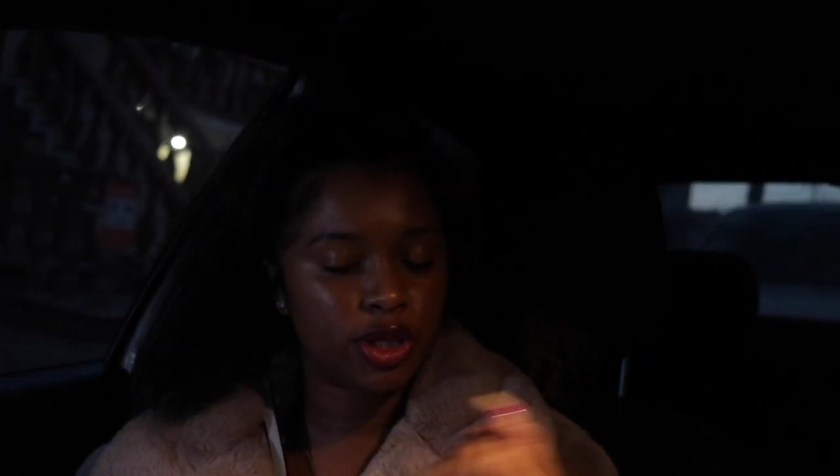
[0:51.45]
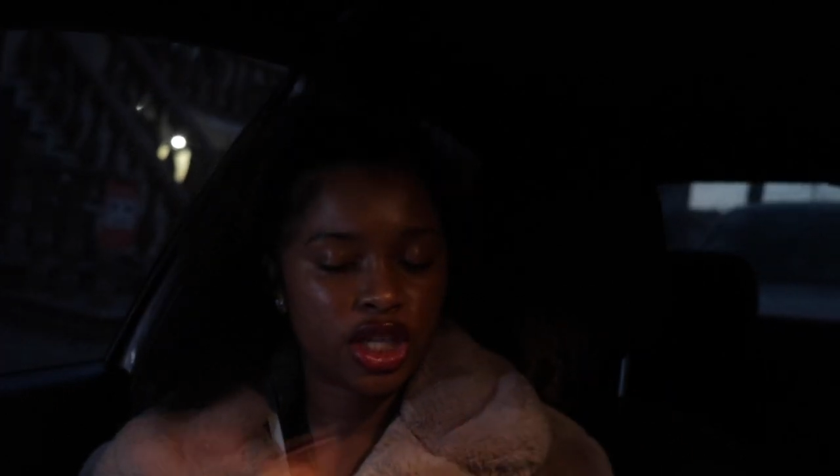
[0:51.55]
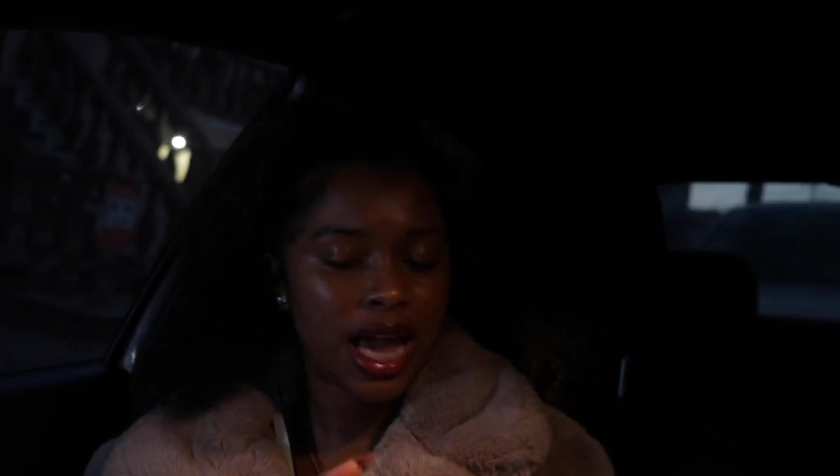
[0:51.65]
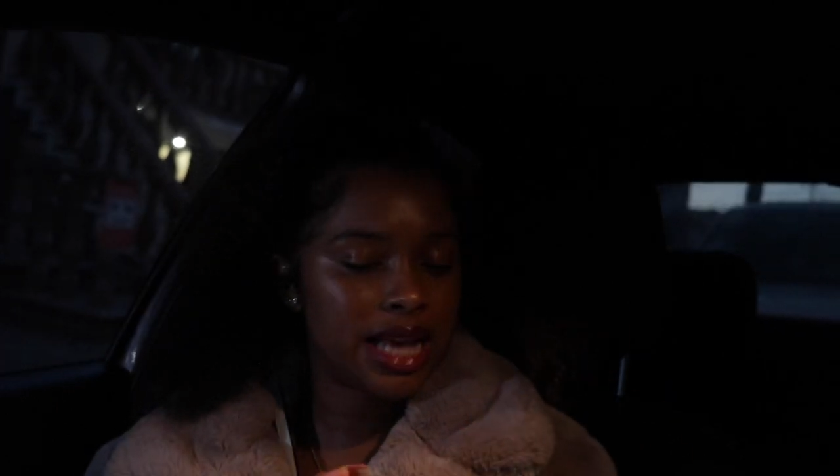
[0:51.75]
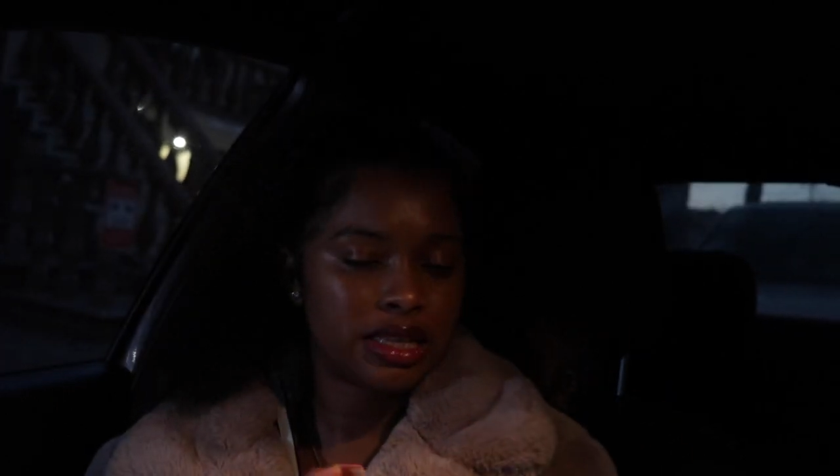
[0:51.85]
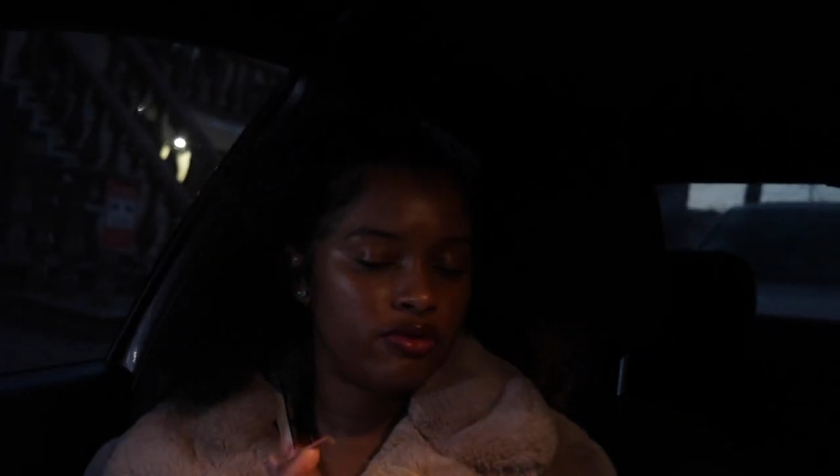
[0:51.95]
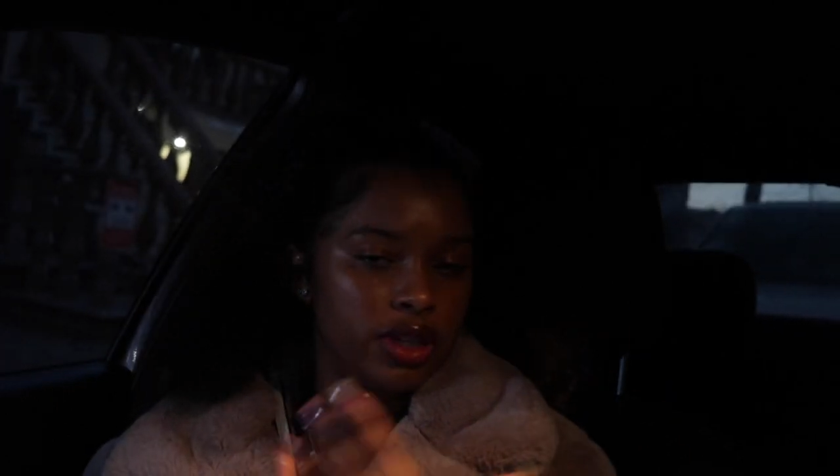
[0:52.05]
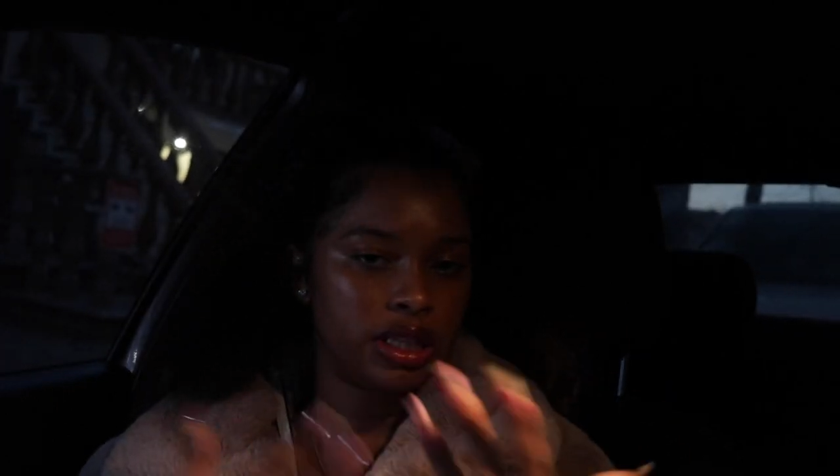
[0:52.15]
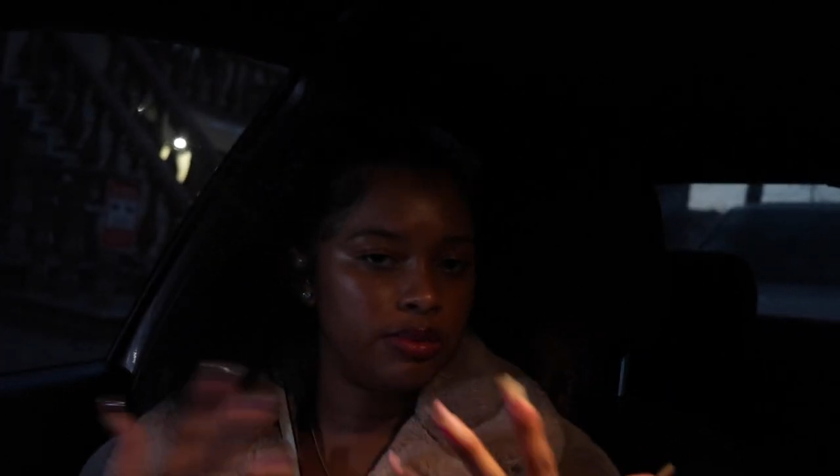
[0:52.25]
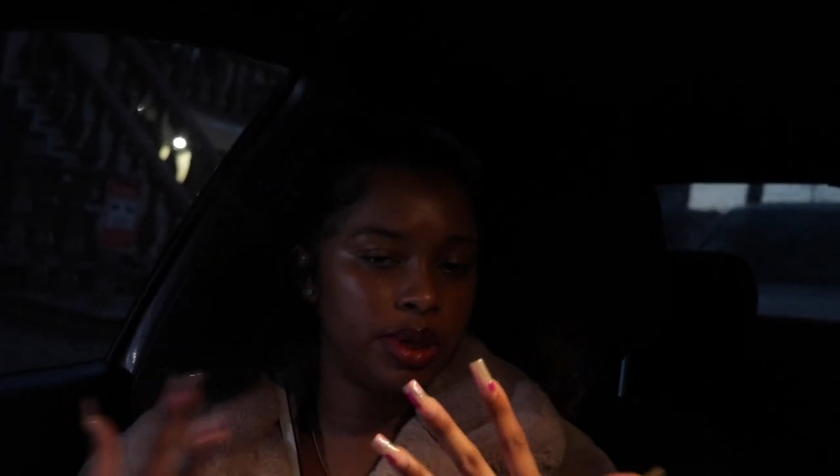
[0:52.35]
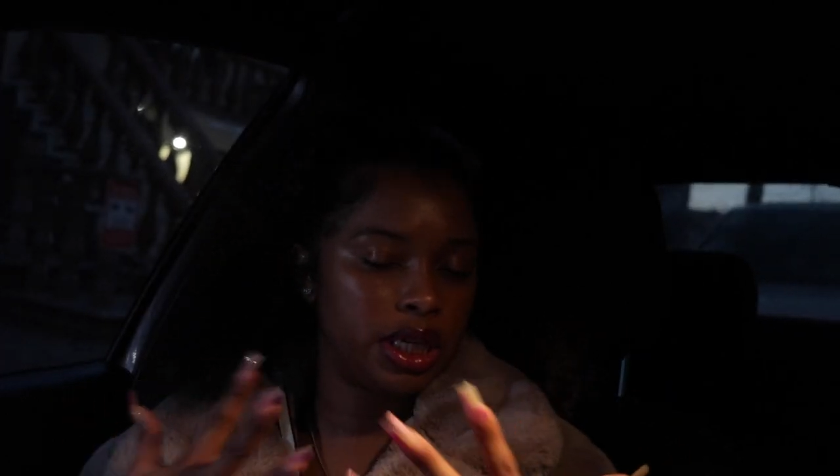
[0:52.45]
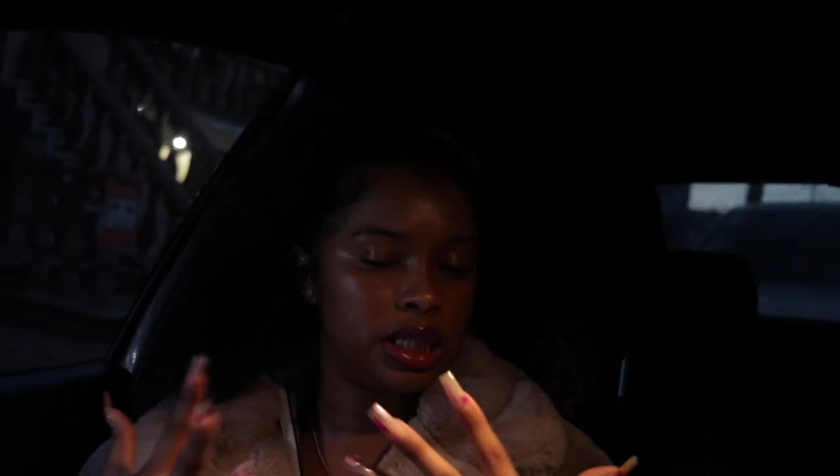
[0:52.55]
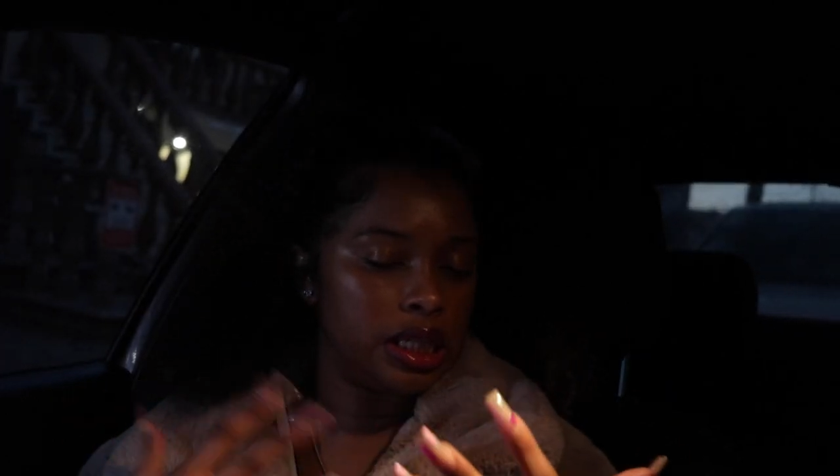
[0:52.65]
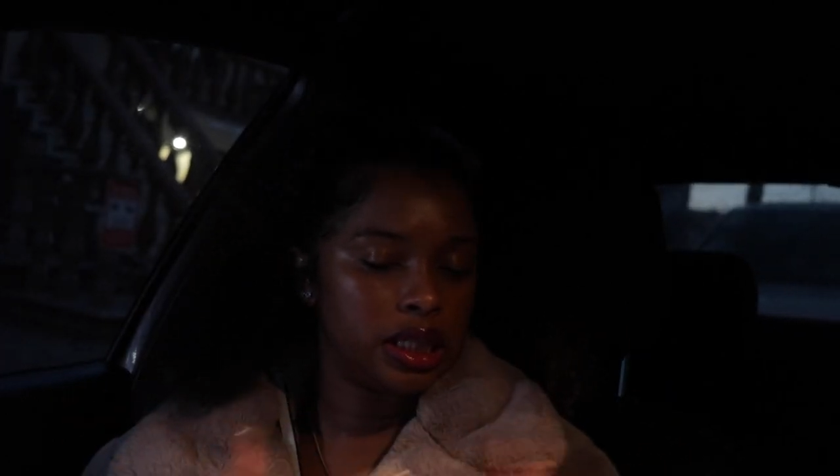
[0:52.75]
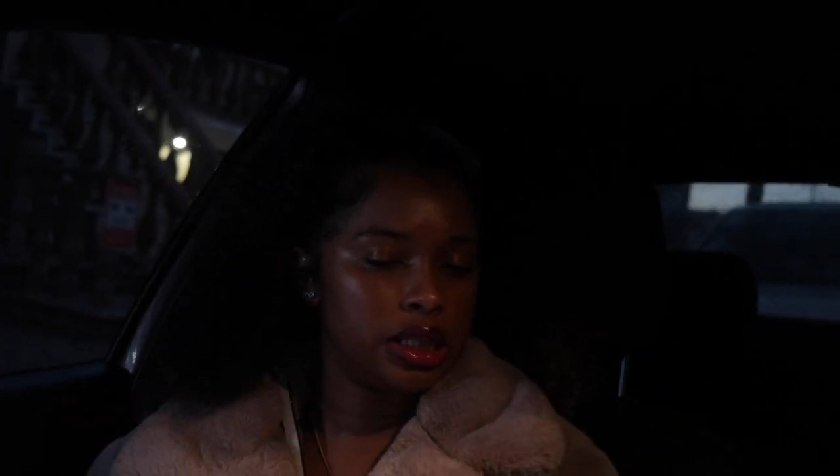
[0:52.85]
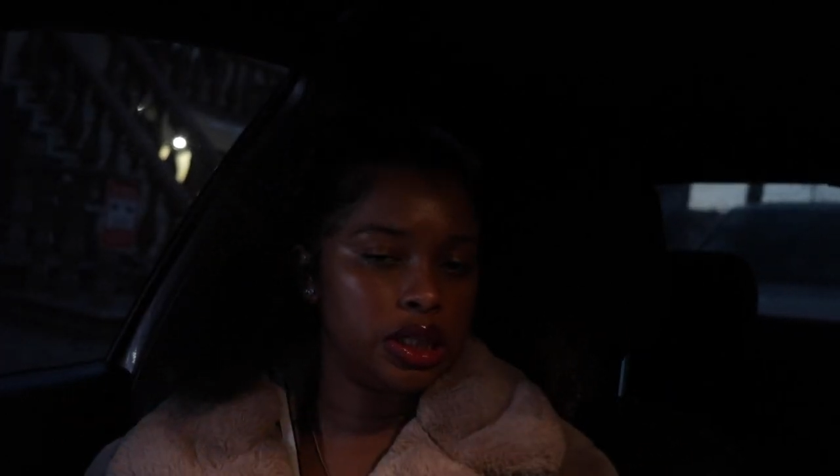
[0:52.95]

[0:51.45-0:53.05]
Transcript: but she hasn't really been,